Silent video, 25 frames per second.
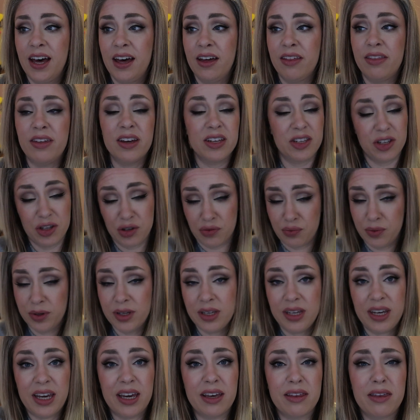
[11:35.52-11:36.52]
this is a
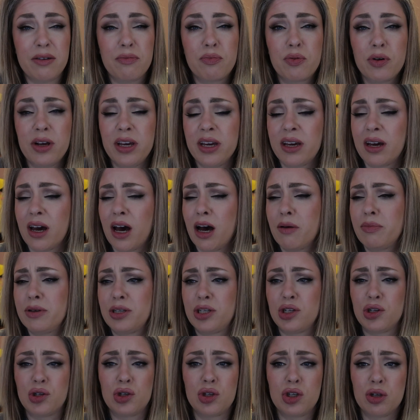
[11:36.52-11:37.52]
really healthy breakup, it's
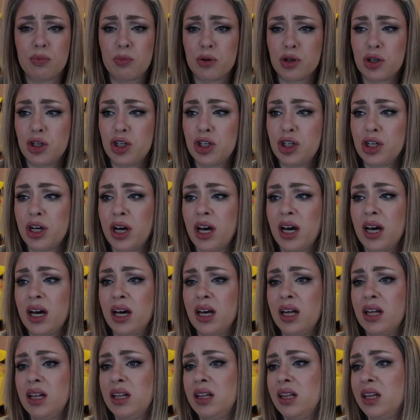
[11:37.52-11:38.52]
just super
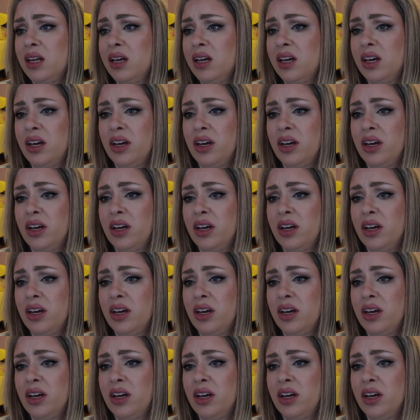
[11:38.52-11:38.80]
chill,